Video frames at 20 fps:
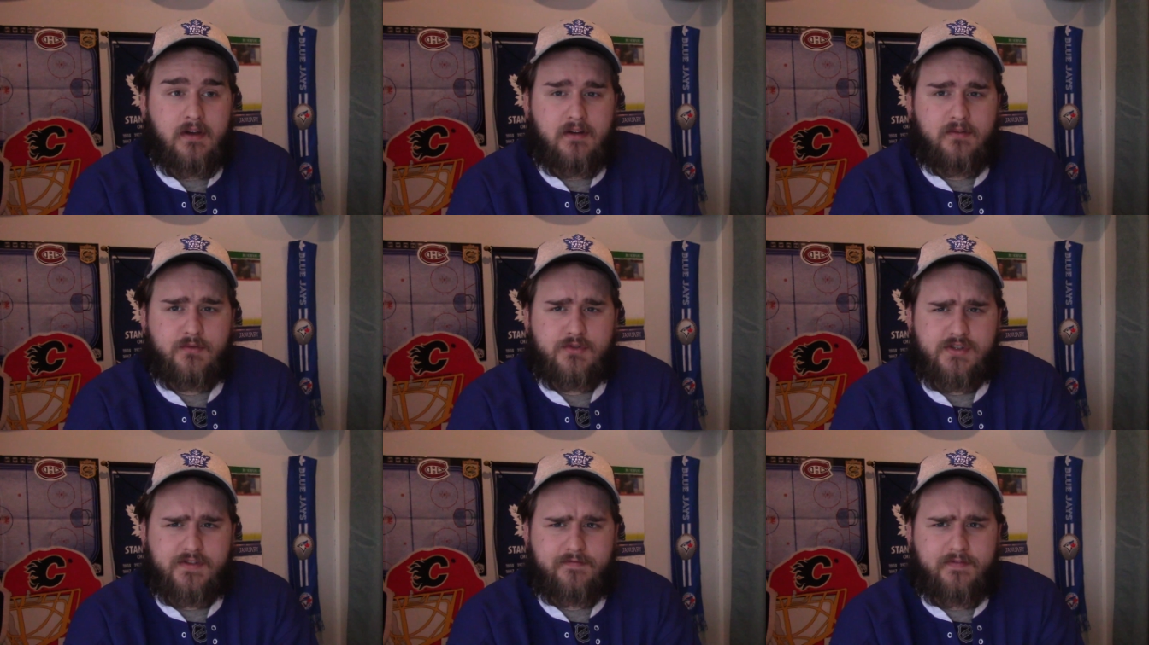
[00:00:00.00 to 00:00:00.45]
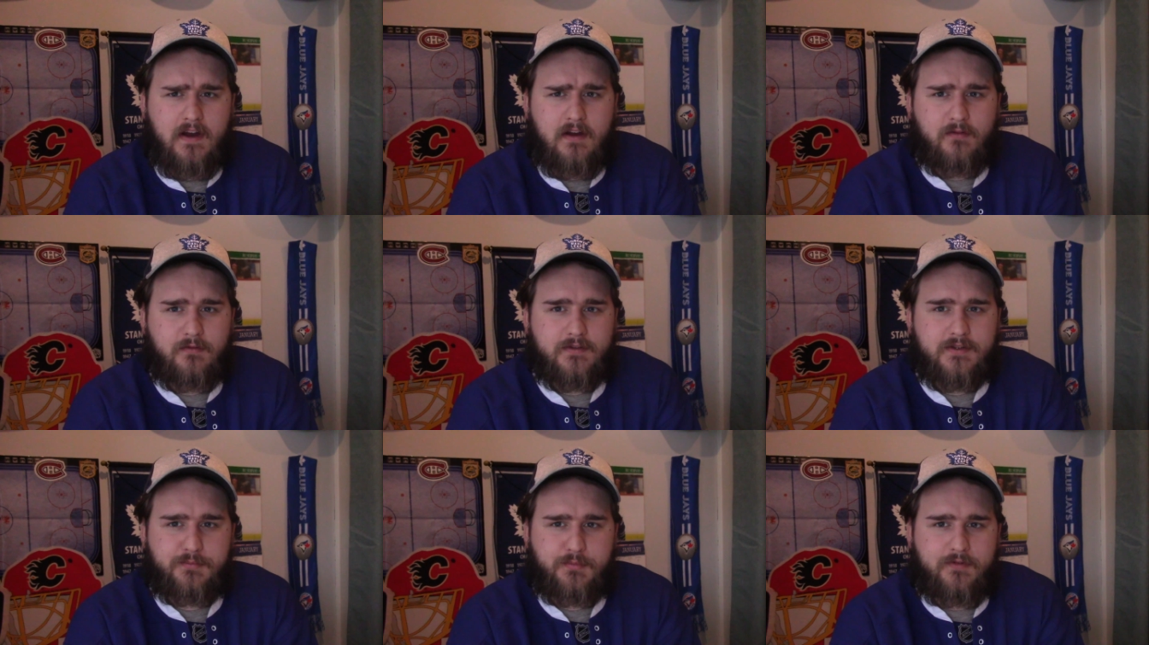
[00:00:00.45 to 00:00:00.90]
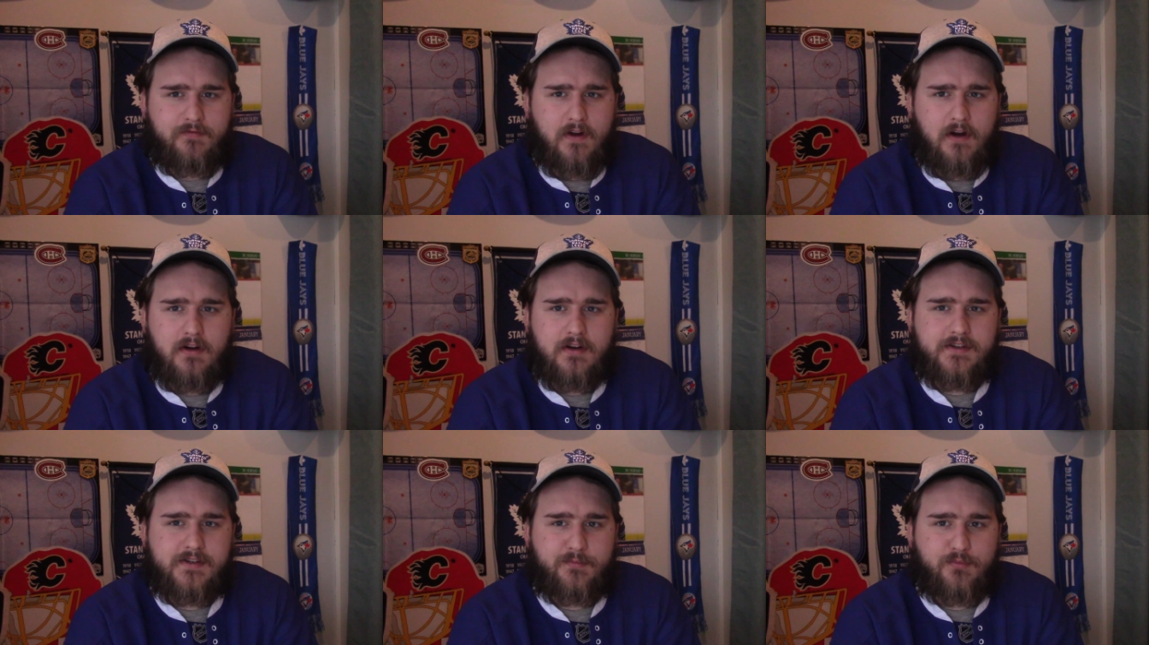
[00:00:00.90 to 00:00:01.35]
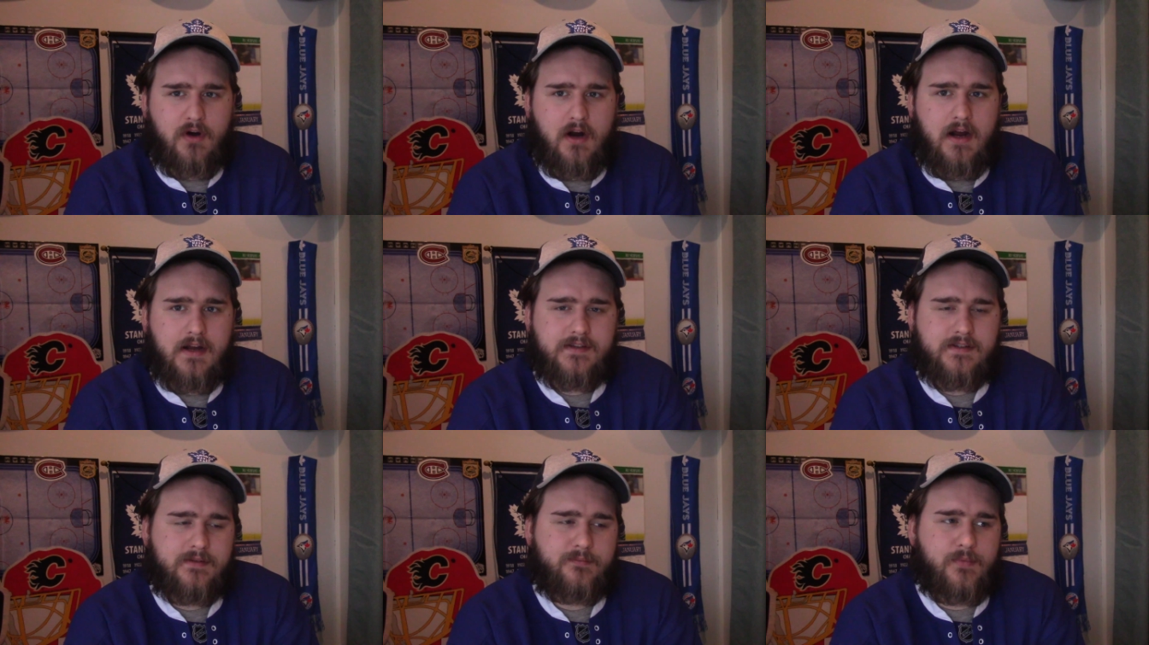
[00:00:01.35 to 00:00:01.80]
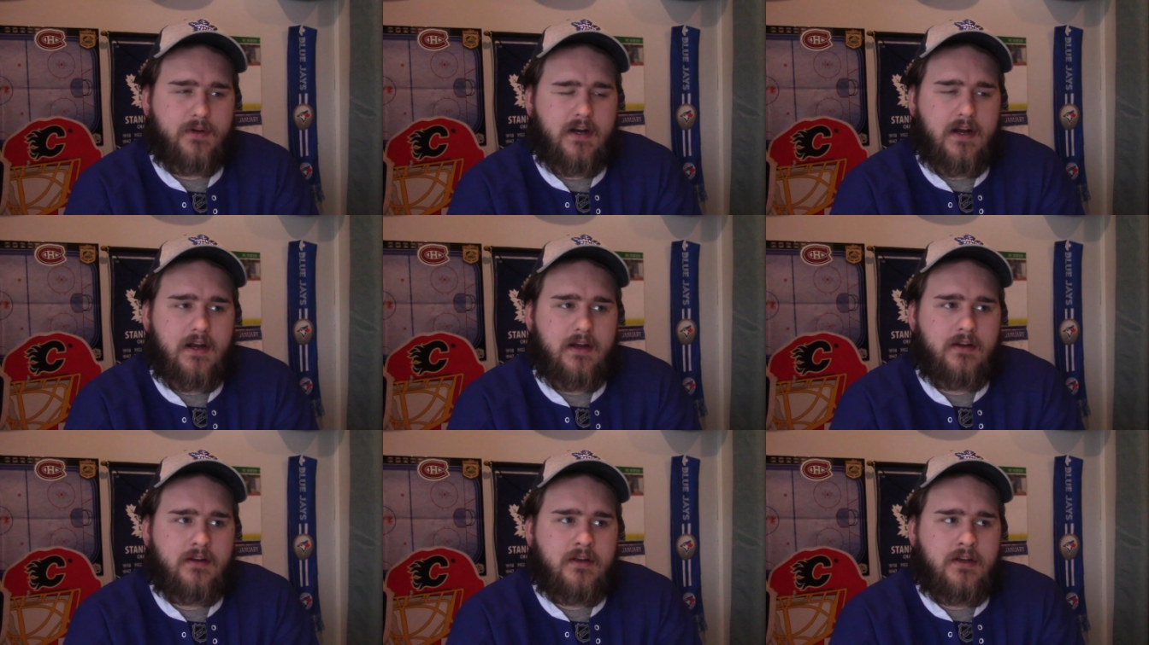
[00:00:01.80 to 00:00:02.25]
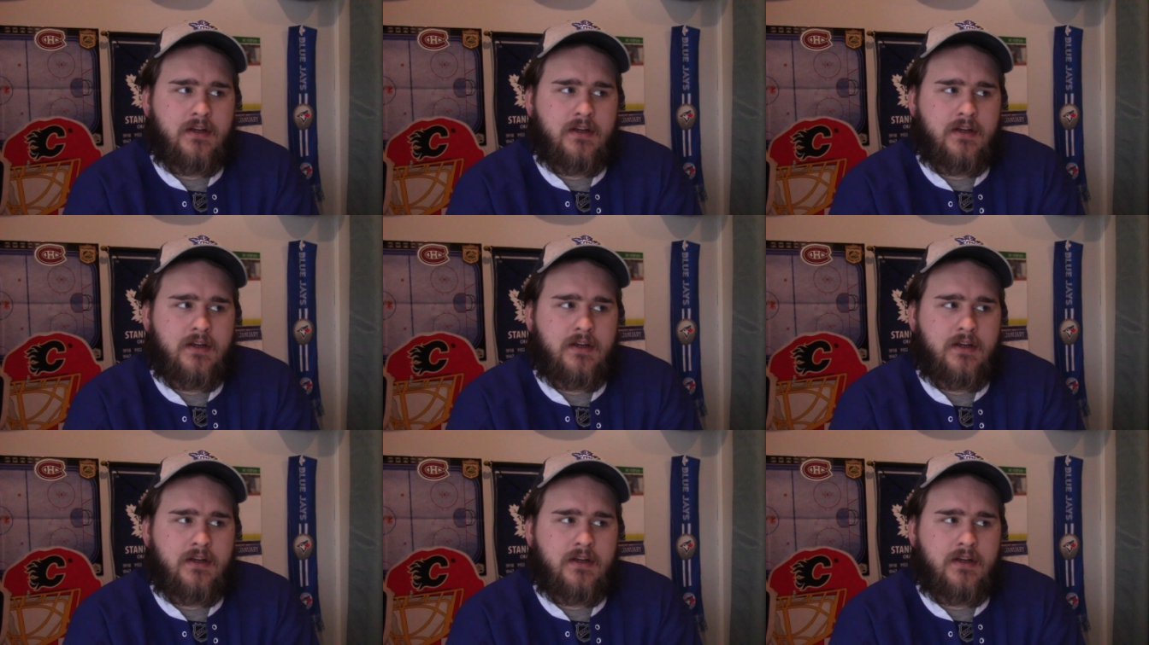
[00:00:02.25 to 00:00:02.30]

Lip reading: which I found to be very surprising, but